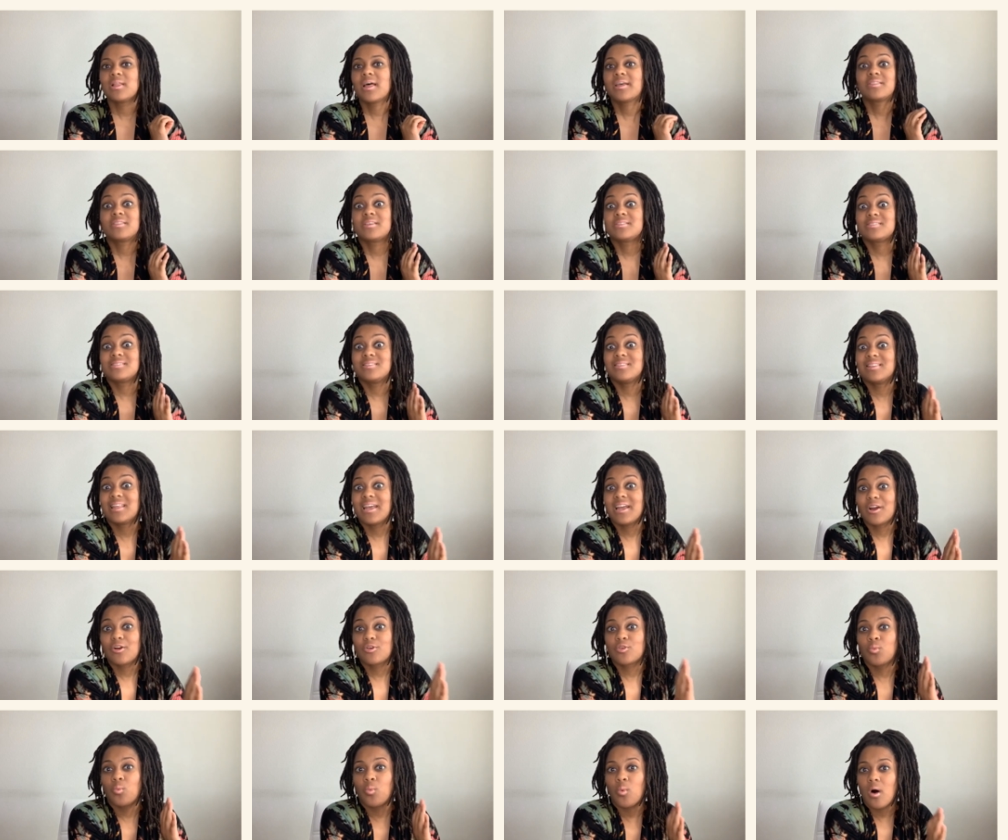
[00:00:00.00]
this
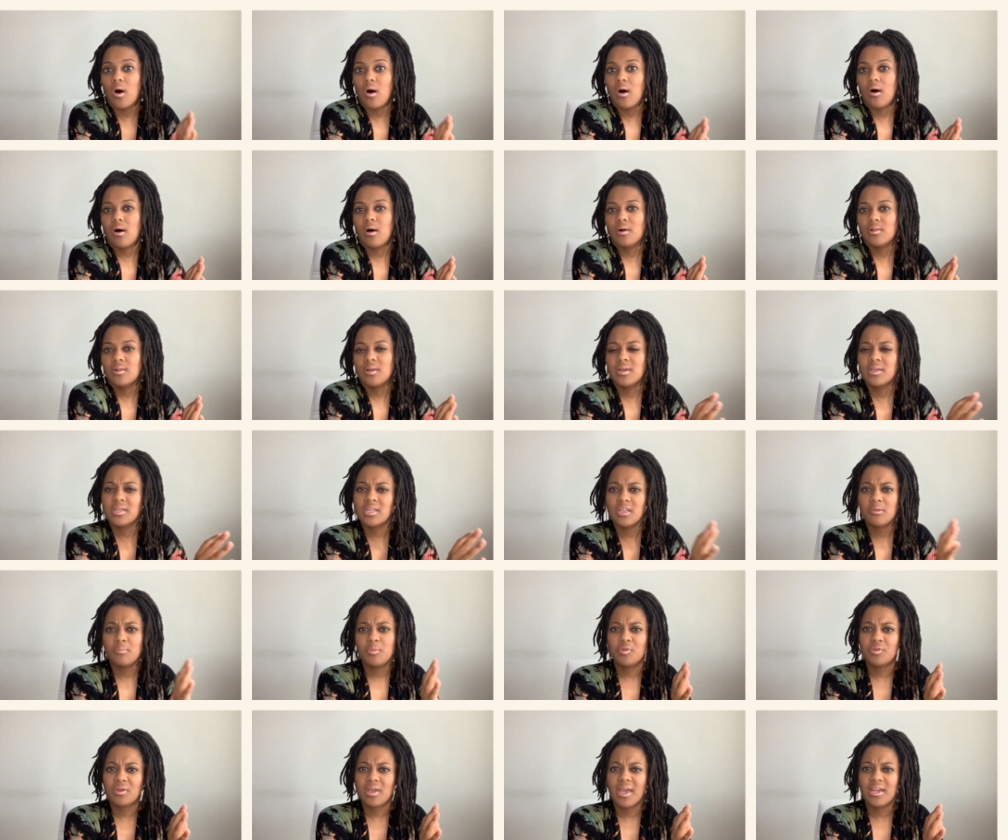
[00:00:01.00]
layered wall in
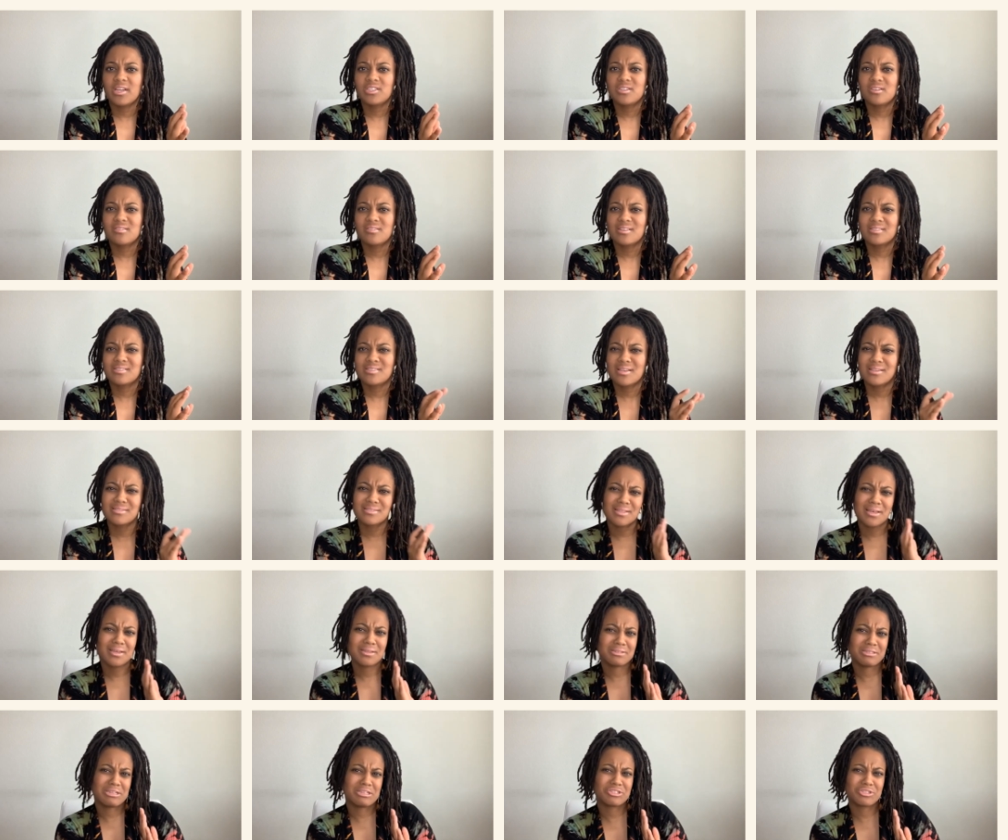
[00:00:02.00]
communication that says
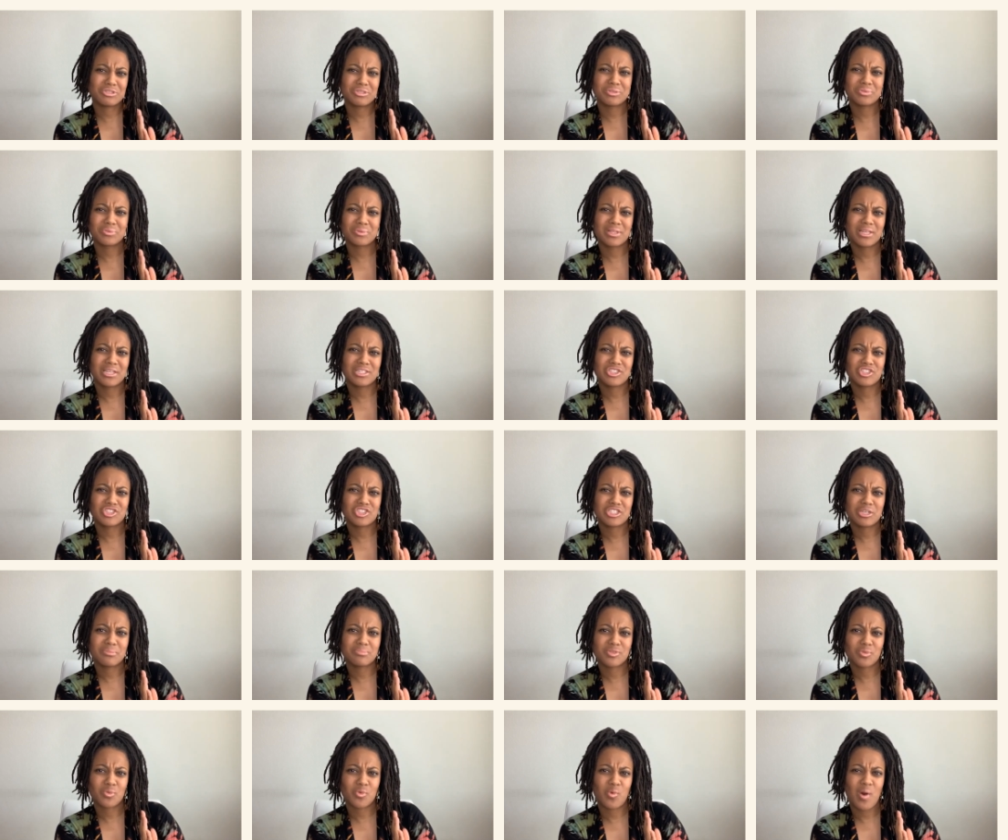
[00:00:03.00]
that digital
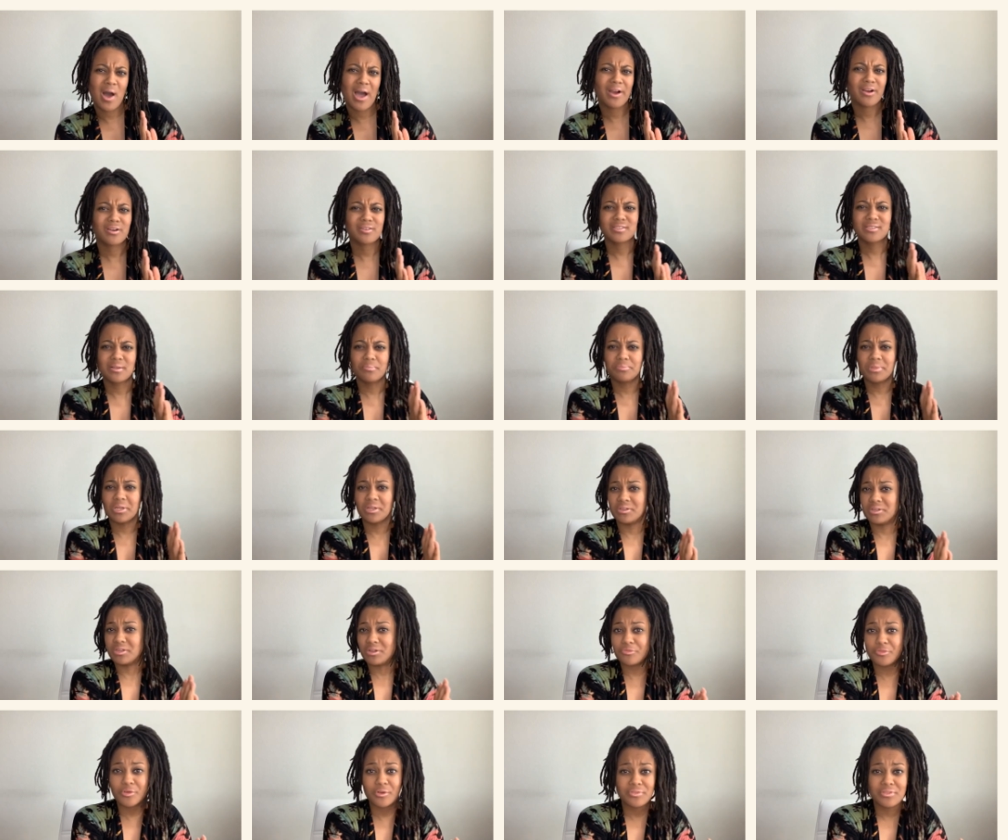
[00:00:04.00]
relationships require something
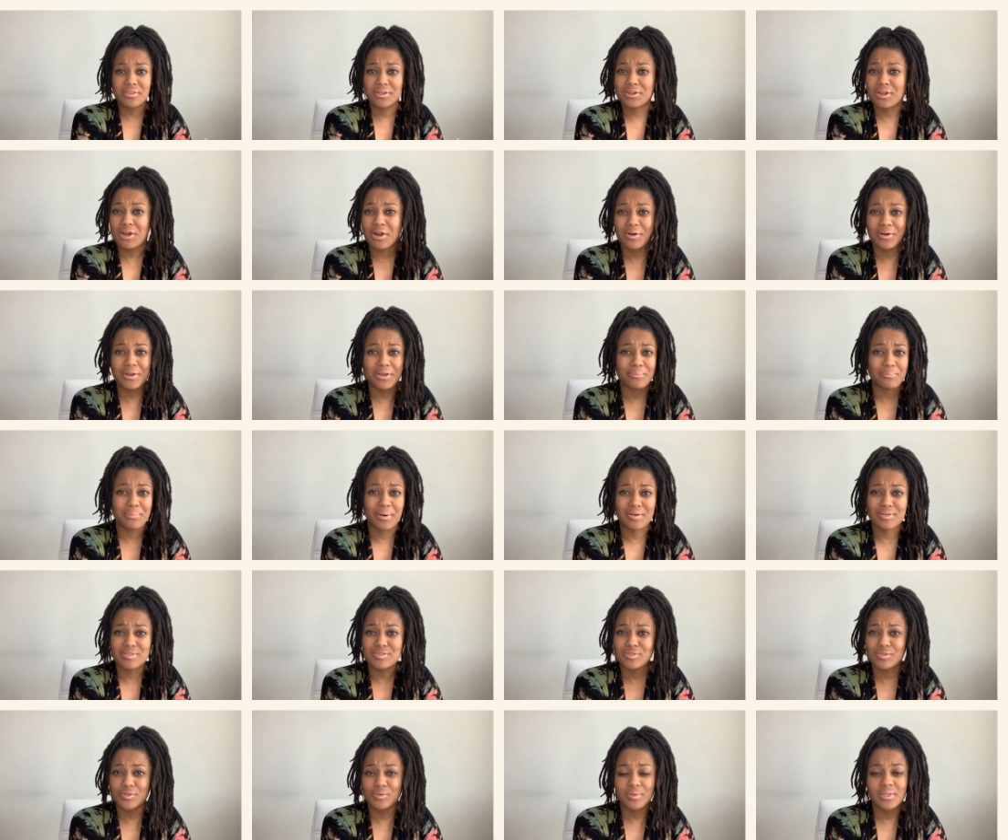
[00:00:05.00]
different than our
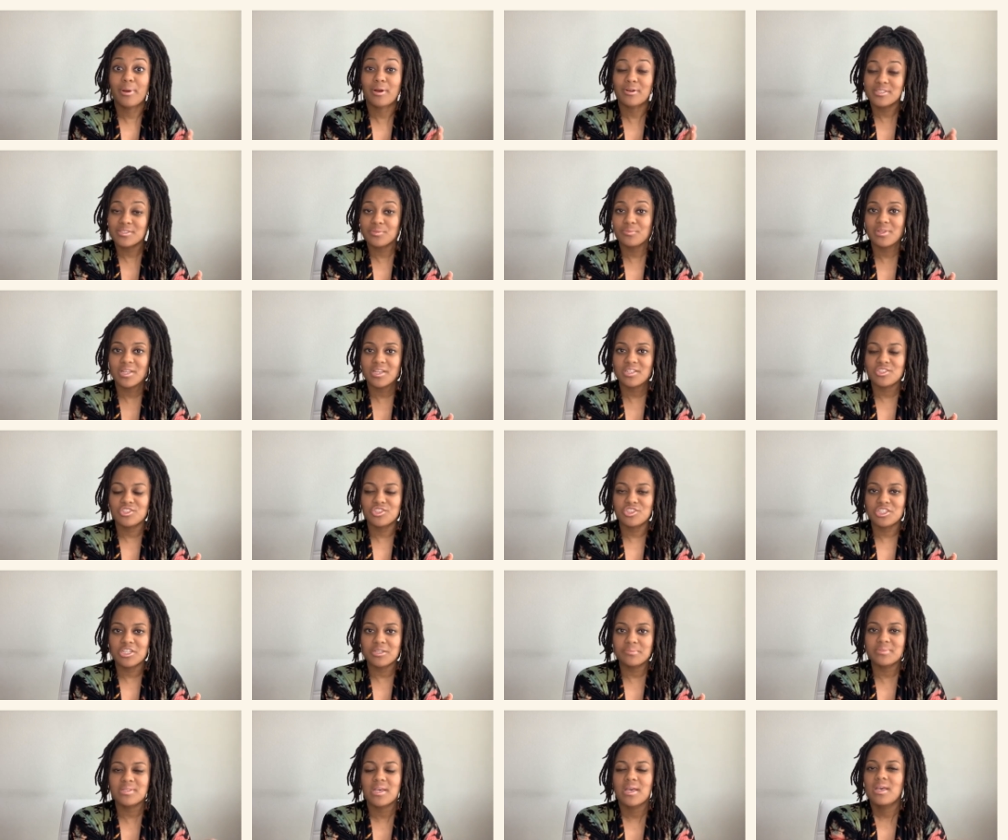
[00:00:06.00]
in-personal person
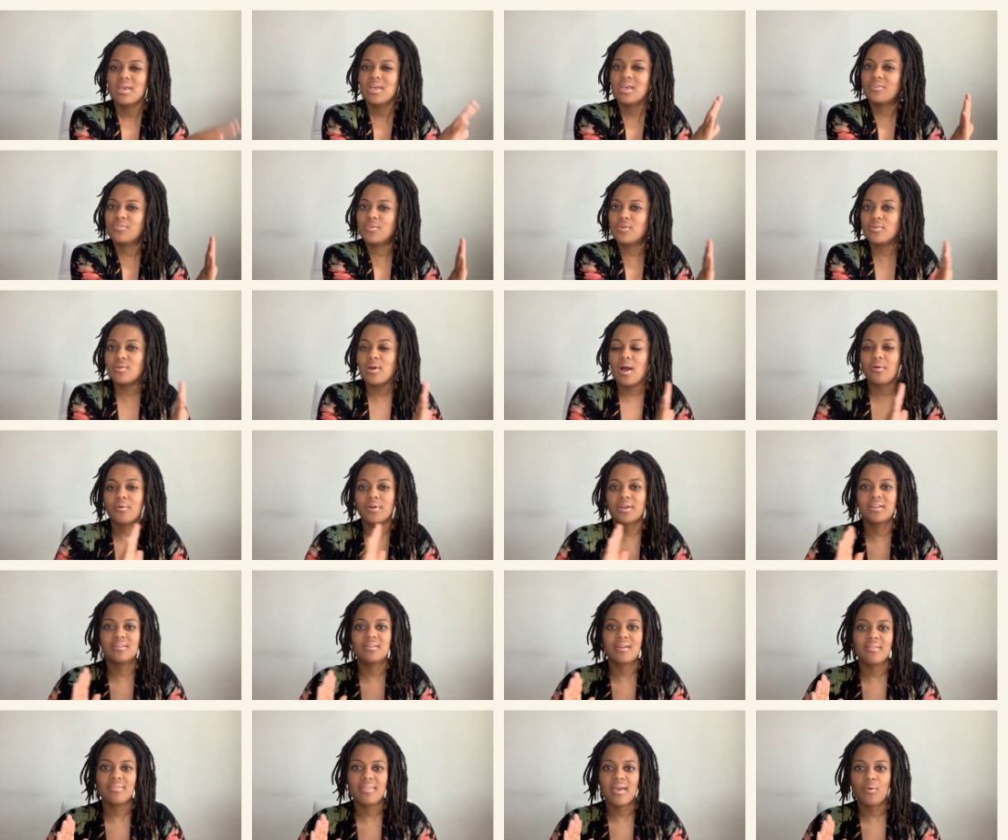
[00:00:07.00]
relationships. If you've already
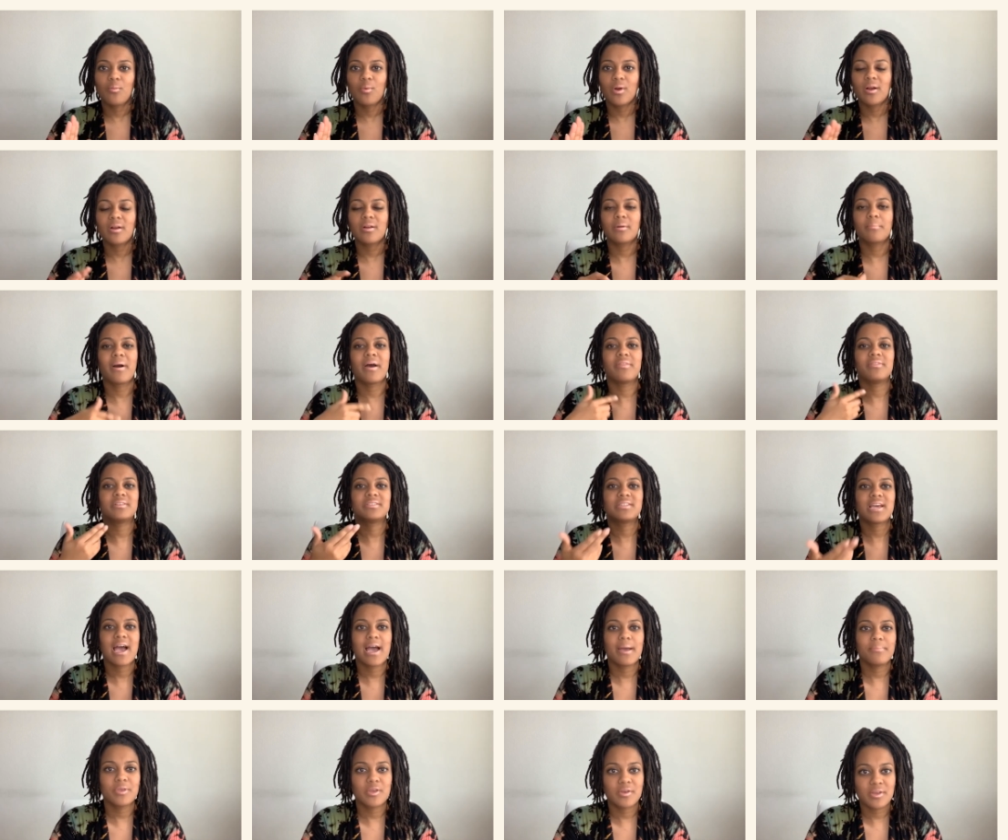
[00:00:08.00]
done that work, by the
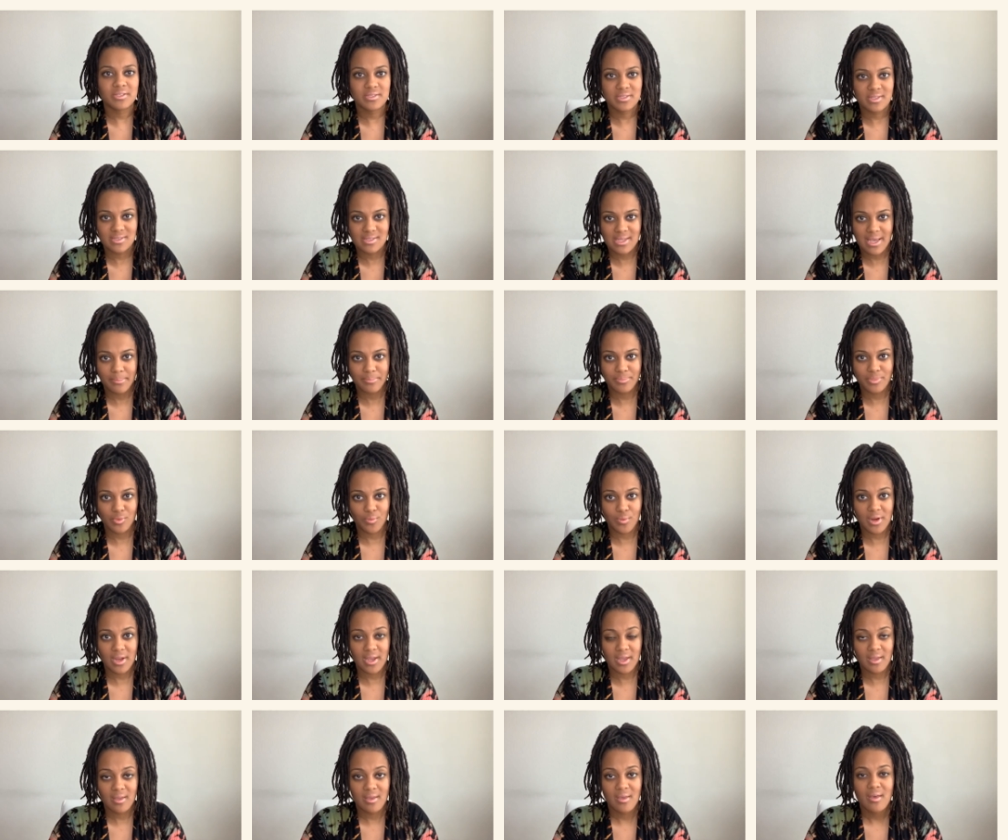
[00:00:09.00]
time you get to step
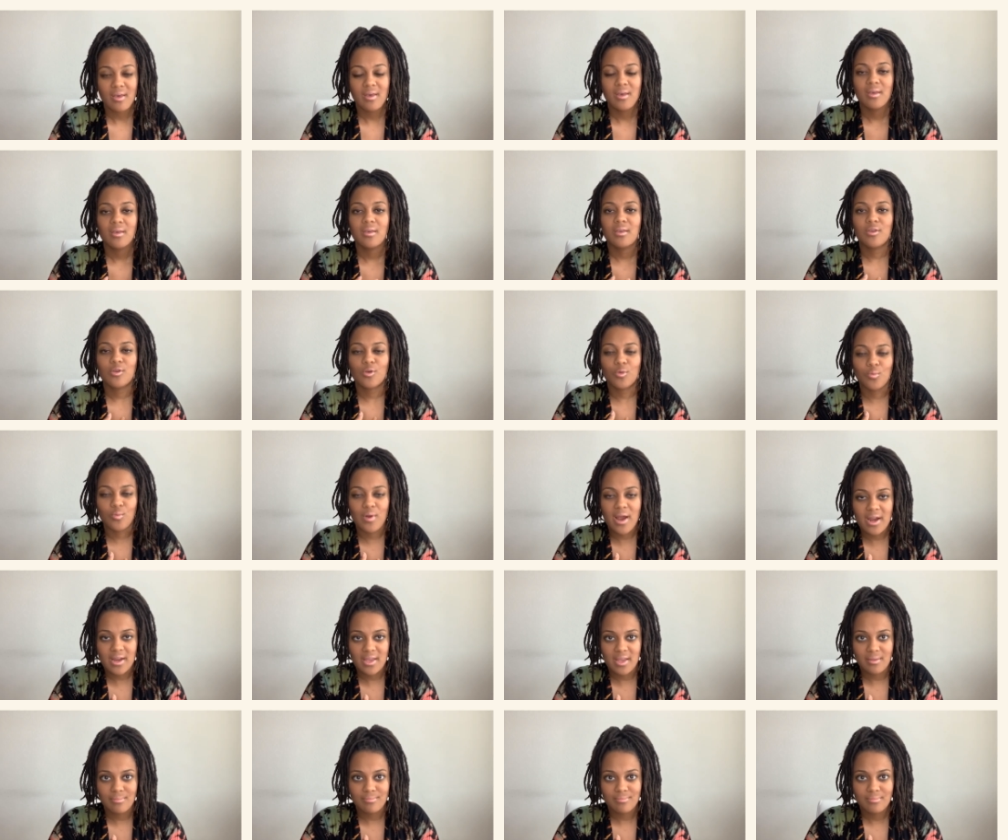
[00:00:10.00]
3, you're
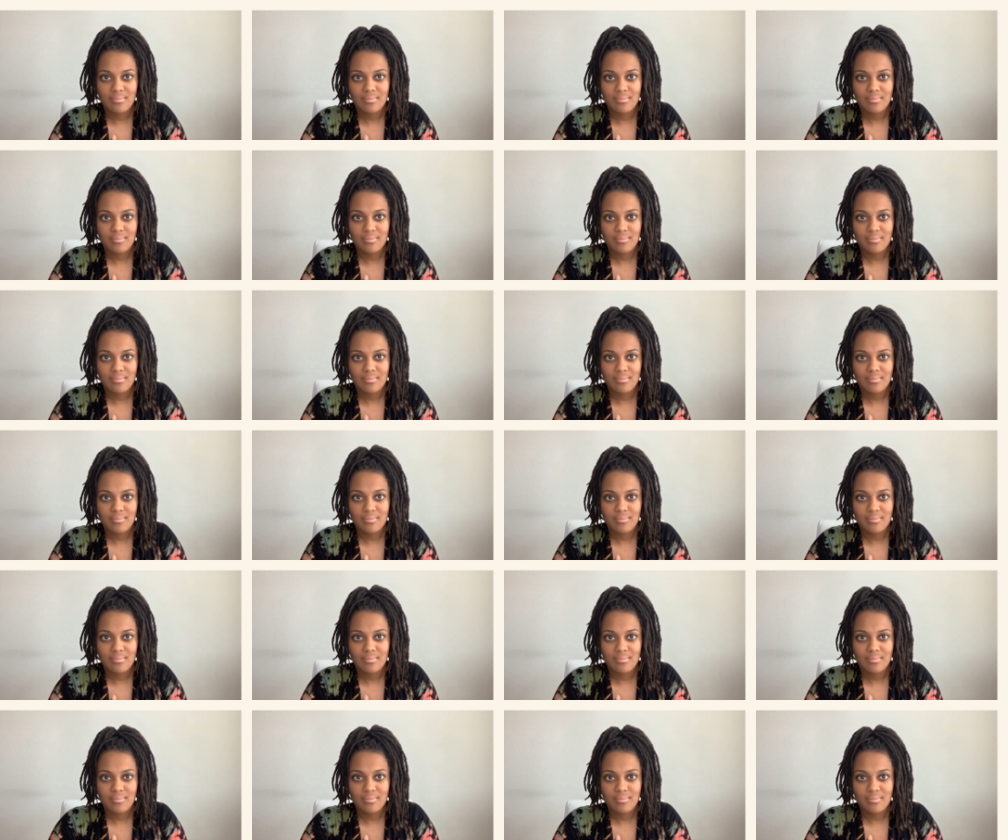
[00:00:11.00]
ready.